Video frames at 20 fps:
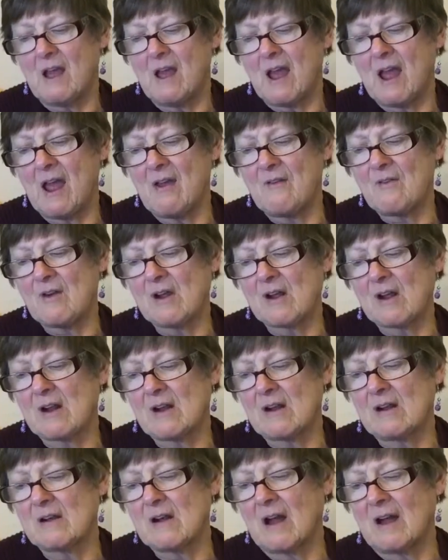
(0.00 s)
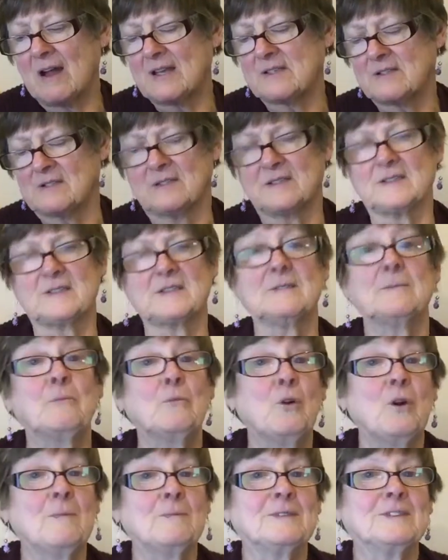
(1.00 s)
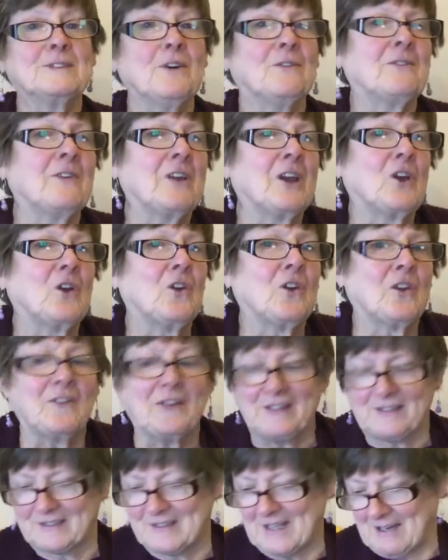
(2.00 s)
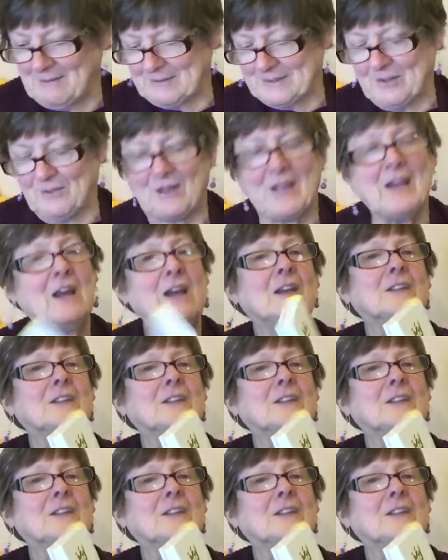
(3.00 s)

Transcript: Heraclitus. Whoops, not very good at these names, sorry.